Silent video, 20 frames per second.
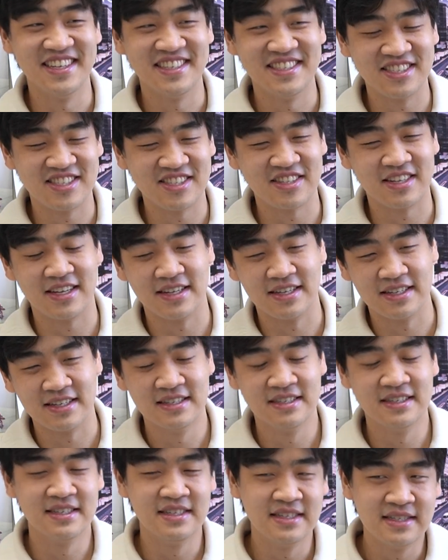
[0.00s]
So then
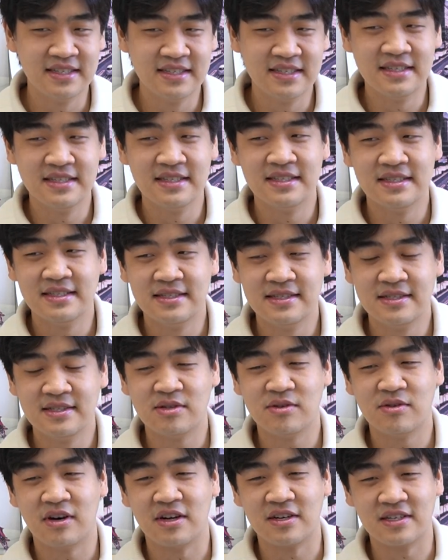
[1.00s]

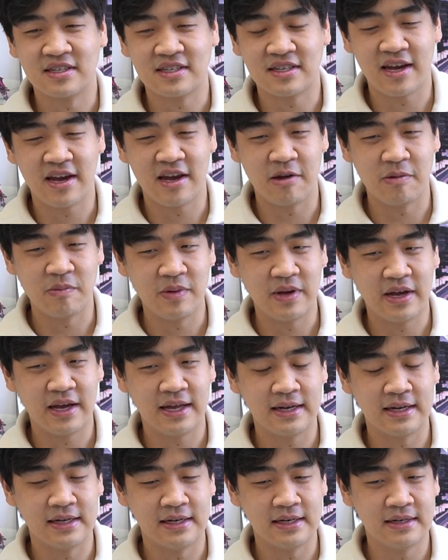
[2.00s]
2 others came
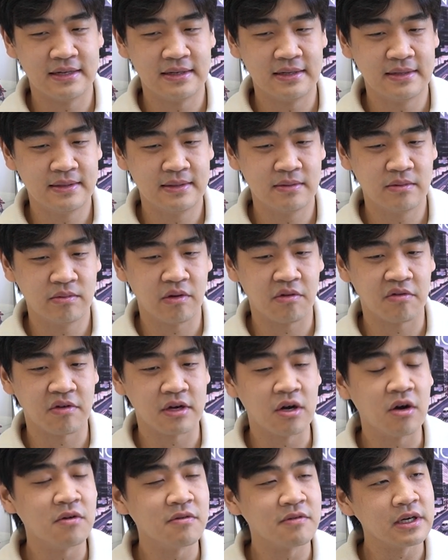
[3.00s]
and we ran
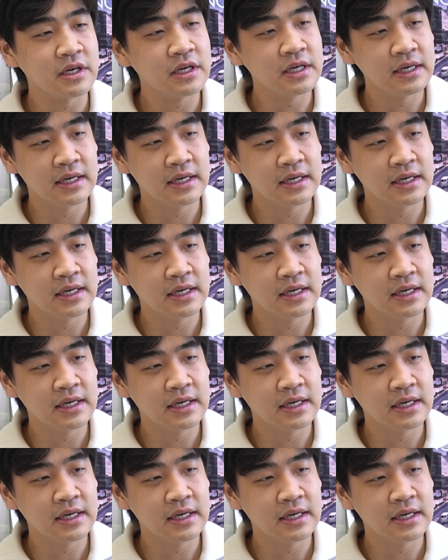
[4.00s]
over.